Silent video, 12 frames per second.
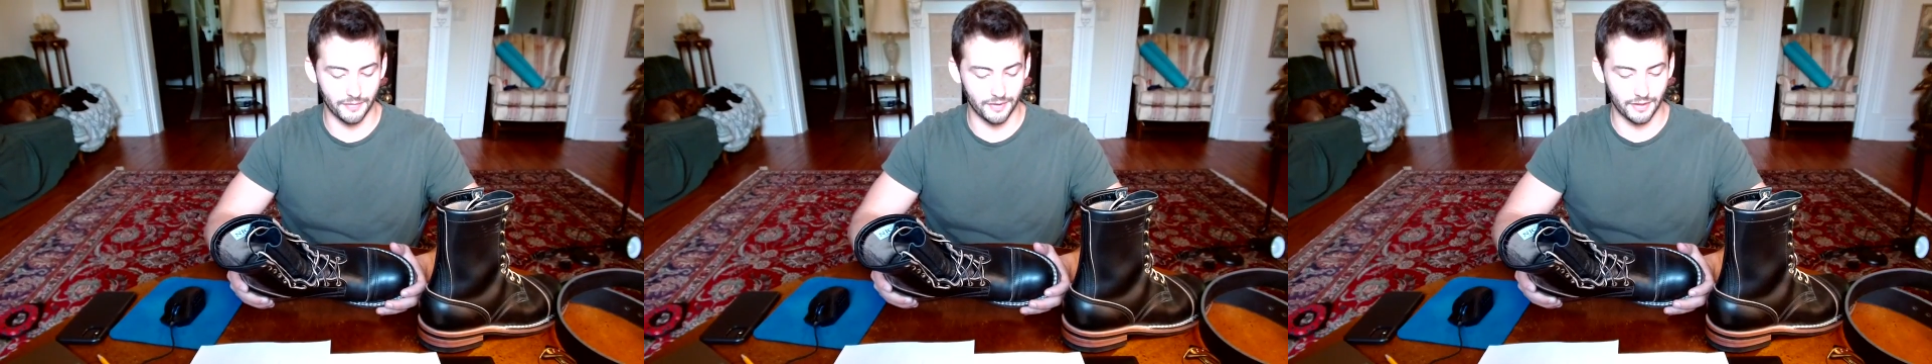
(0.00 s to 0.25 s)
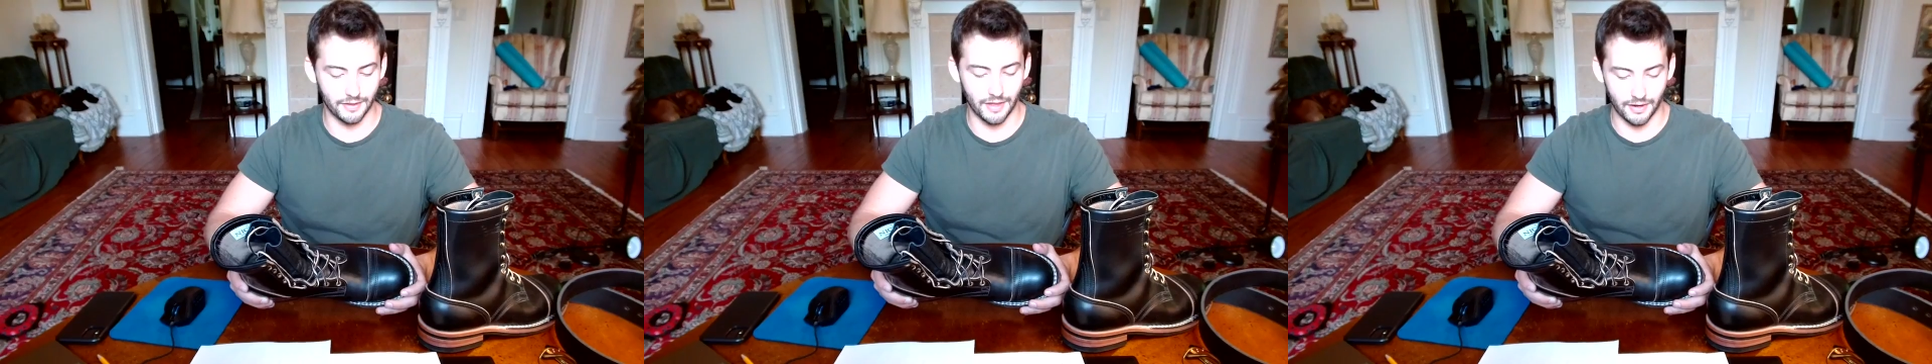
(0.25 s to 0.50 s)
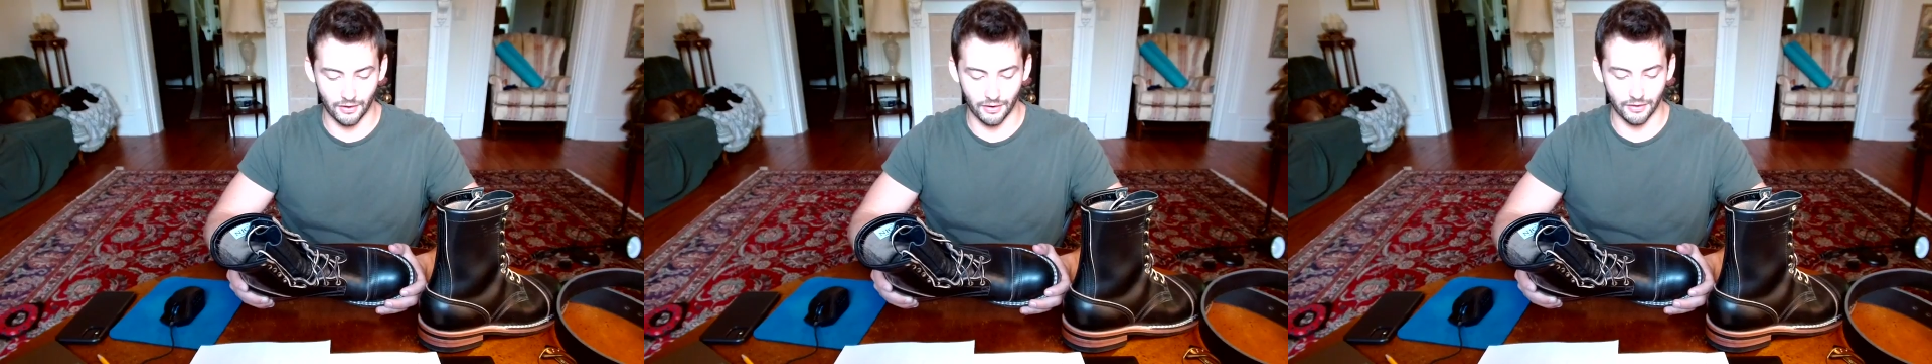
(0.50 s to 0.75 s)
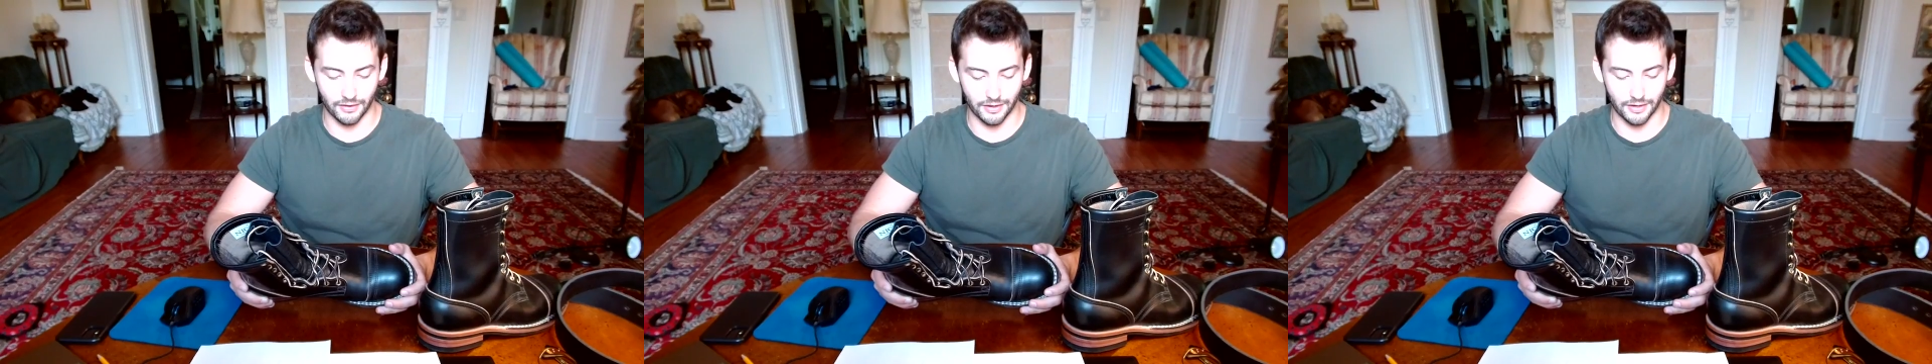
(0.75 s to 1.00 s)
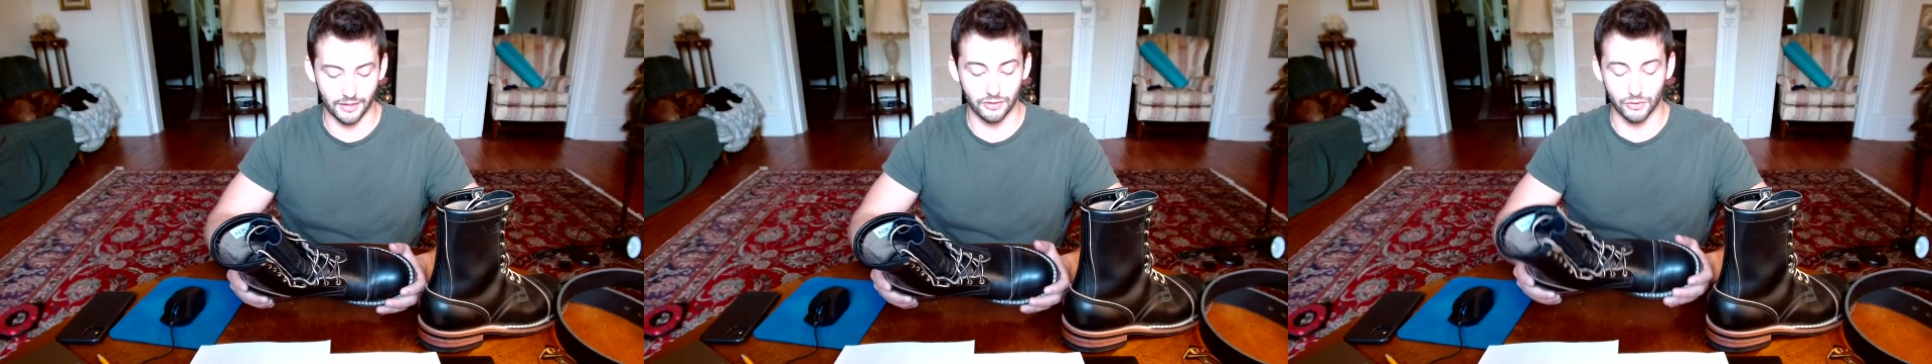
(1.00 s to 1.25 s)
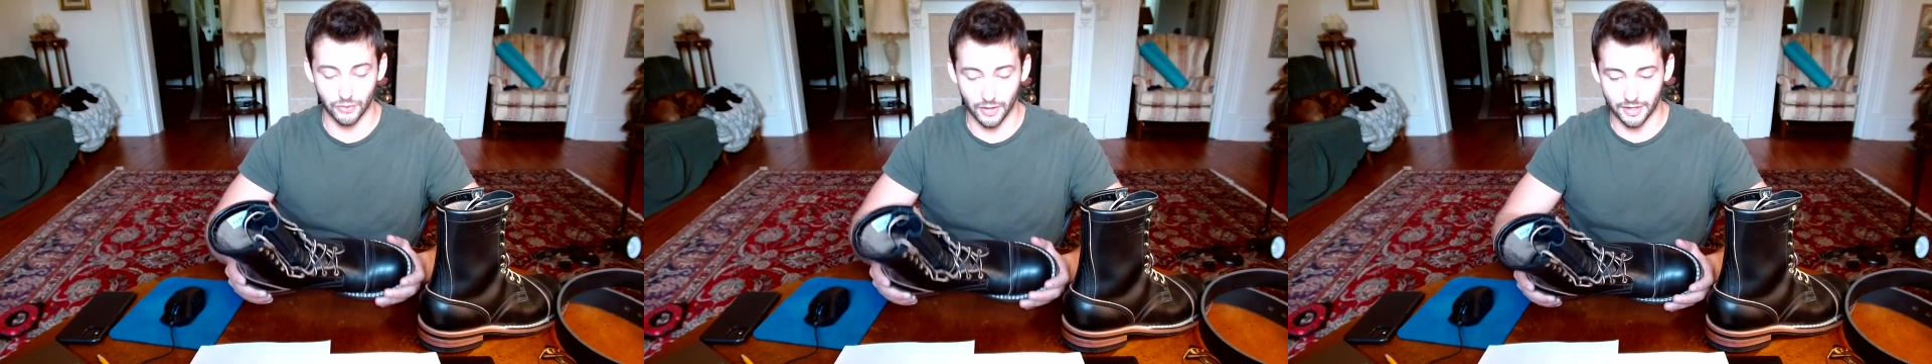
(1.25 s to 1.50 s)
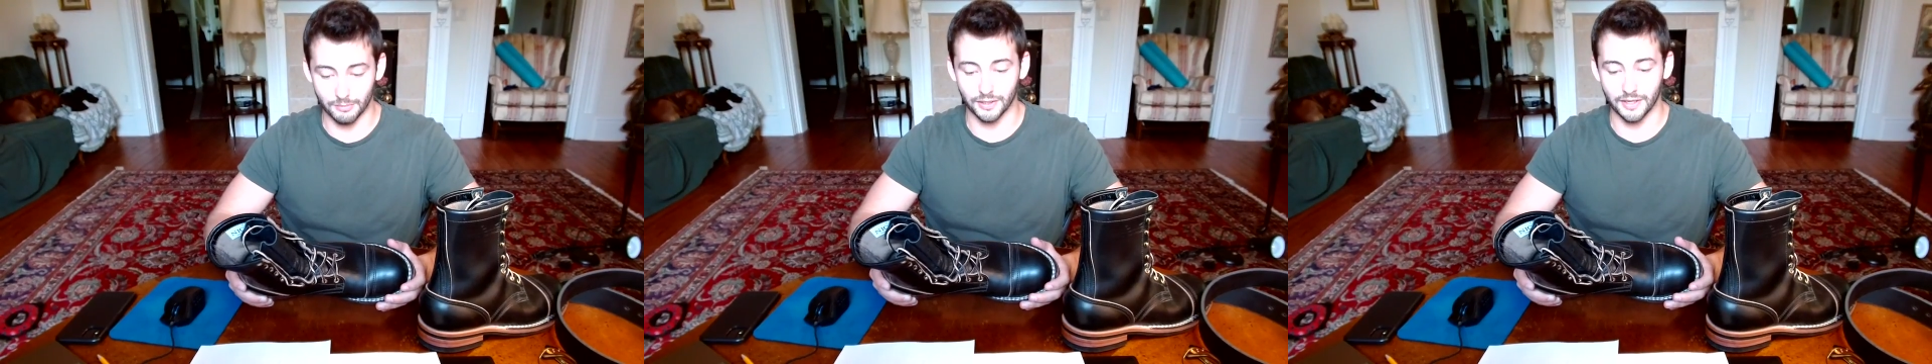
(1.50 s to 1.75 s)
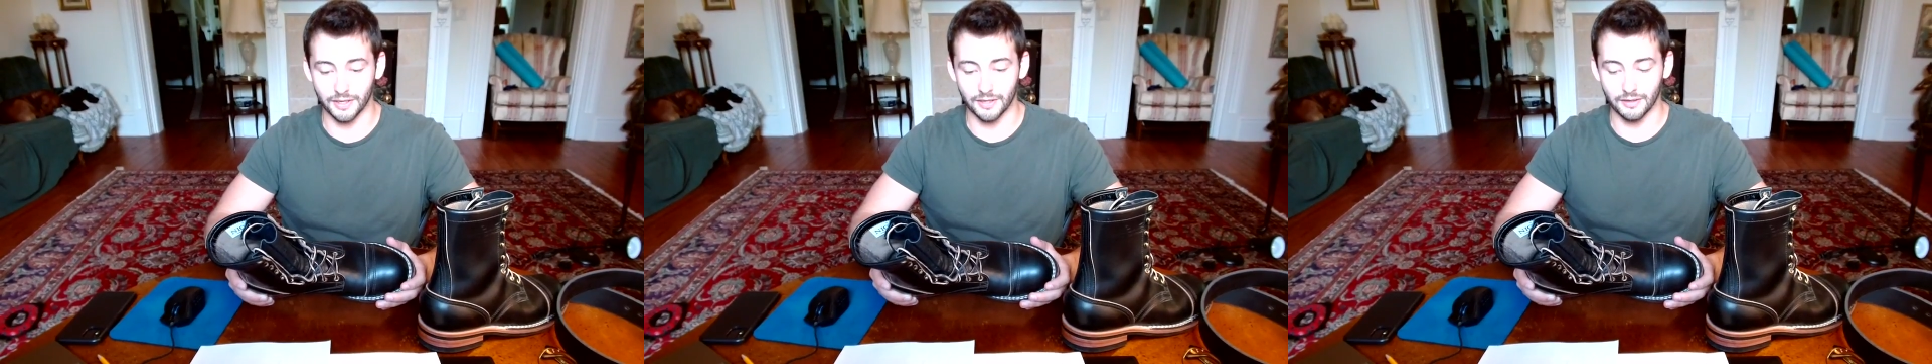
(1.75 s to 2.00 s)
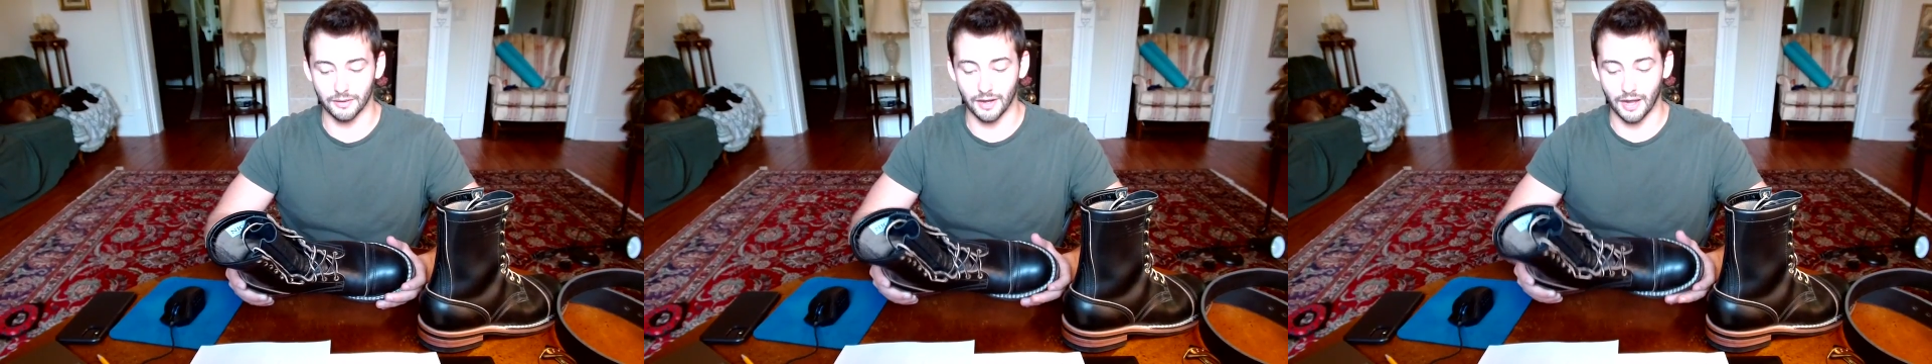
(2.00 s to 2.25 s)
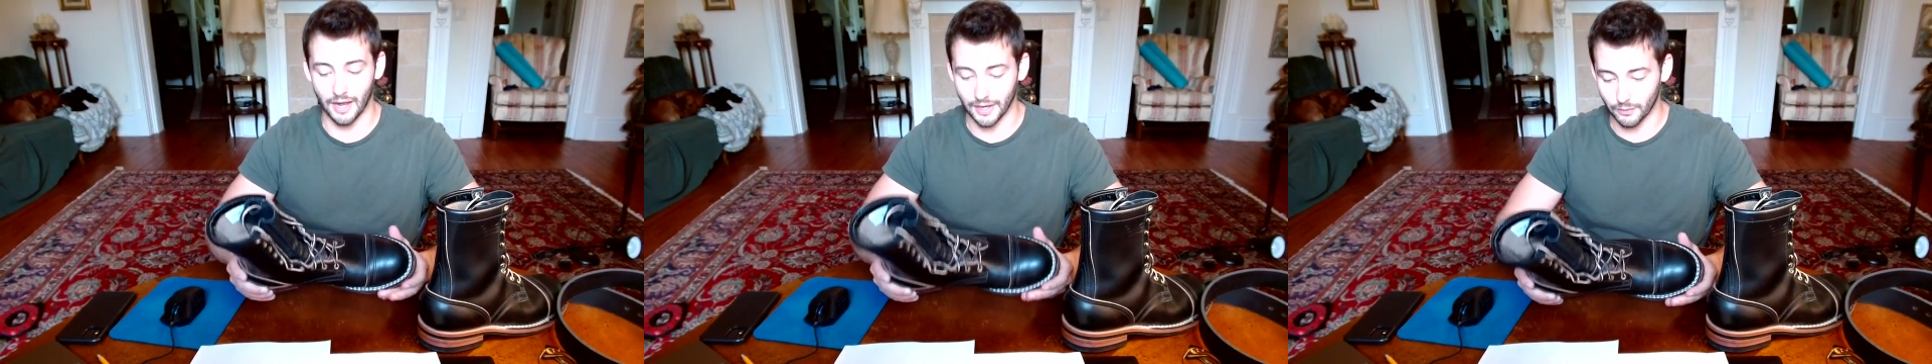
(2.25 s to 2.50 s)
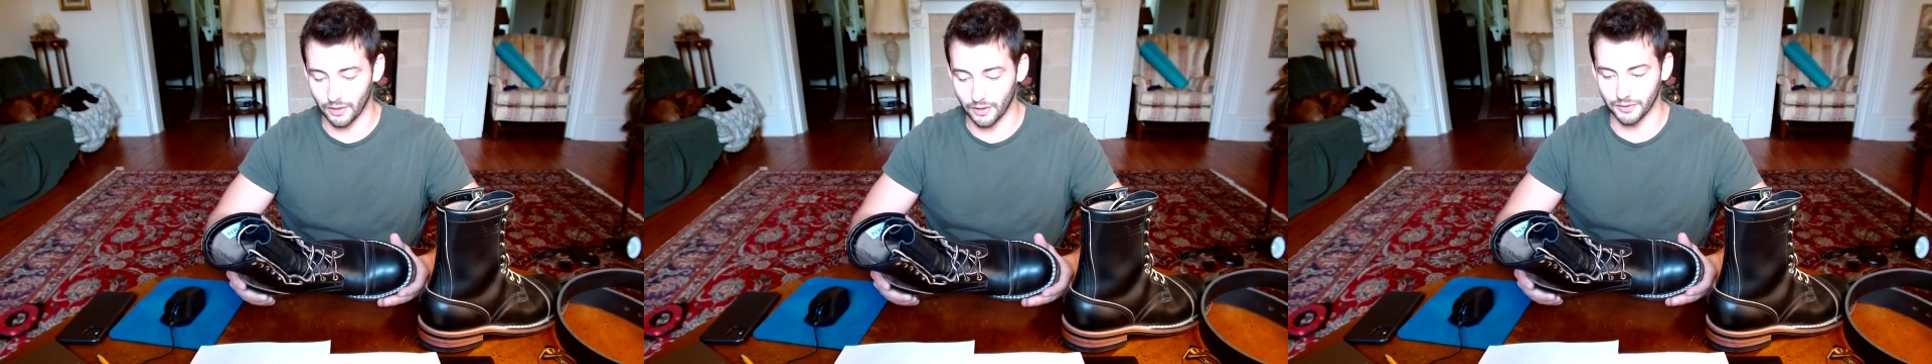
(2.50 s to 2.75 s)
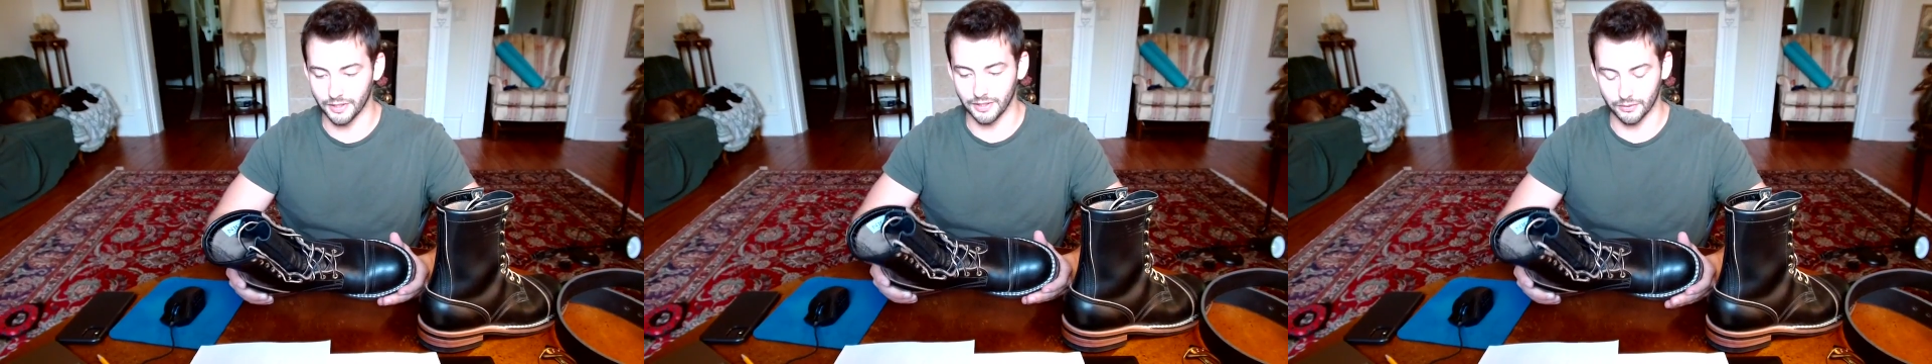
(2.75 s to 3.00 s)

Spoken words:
They are incredibly high quality,